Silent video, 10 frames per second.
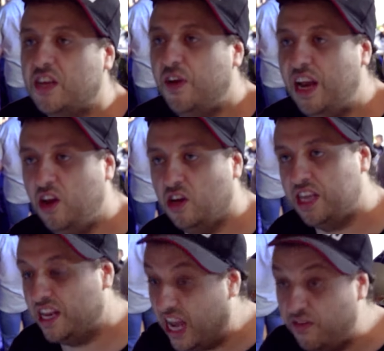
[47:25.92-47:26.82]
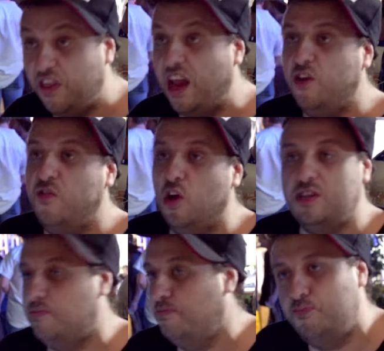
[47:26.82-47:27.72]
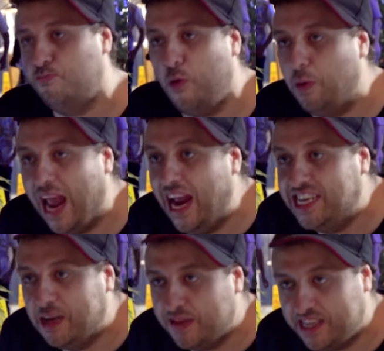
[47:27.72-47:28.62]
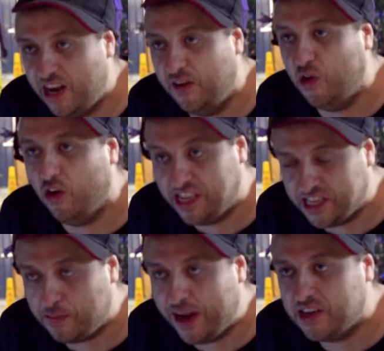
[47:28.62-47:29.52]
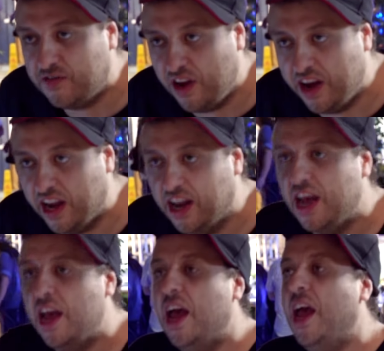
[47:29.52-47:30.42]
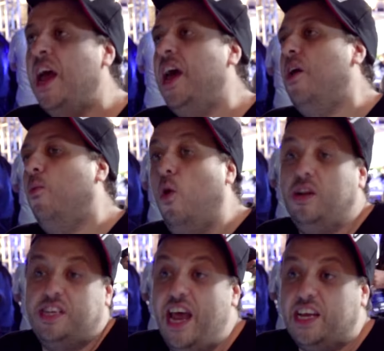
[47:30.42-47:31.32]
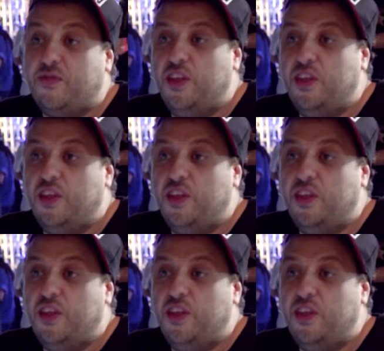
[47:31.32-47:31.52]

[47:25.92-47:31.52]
for Helios then, given that you've lost probably 80% of your anticipated funding. What's next for the